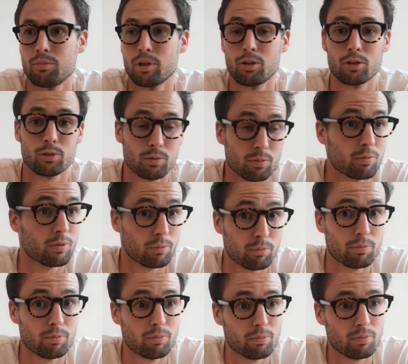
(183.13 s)
because
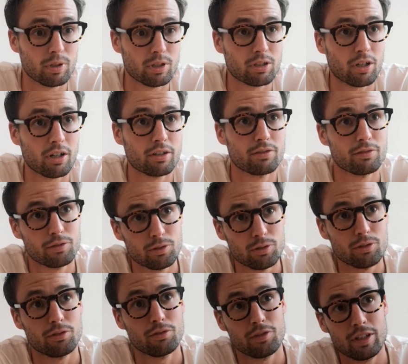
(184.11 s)
besides
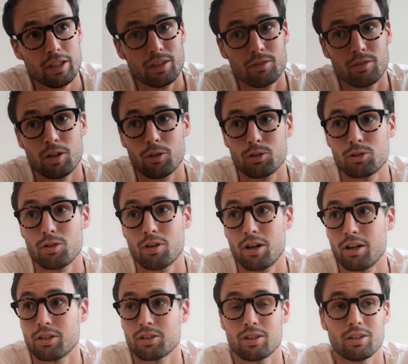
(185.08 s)
food, feed, we also
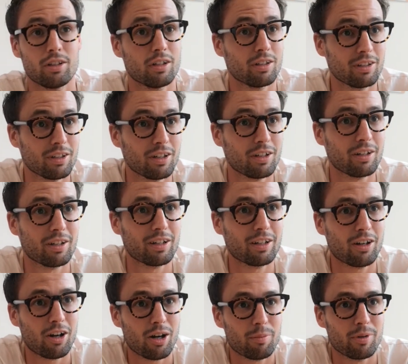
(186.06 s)
ask the
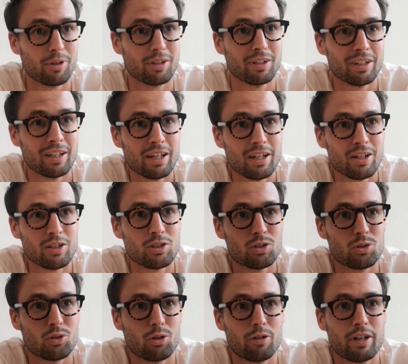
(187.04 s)
carbon
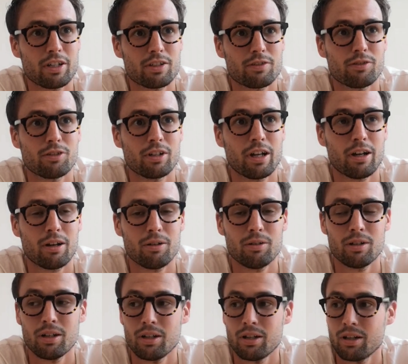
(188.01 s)
storage for
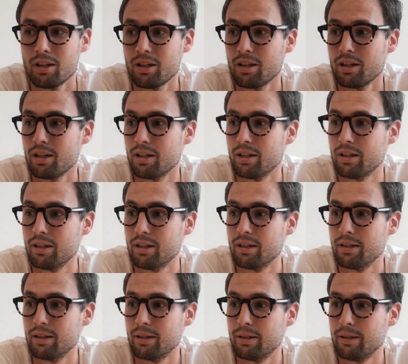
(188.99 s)
now.
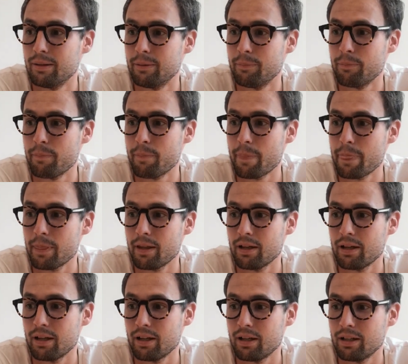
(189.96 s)

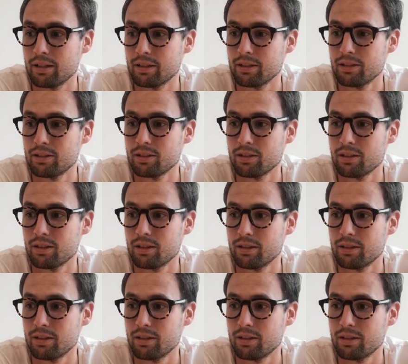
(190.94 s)
And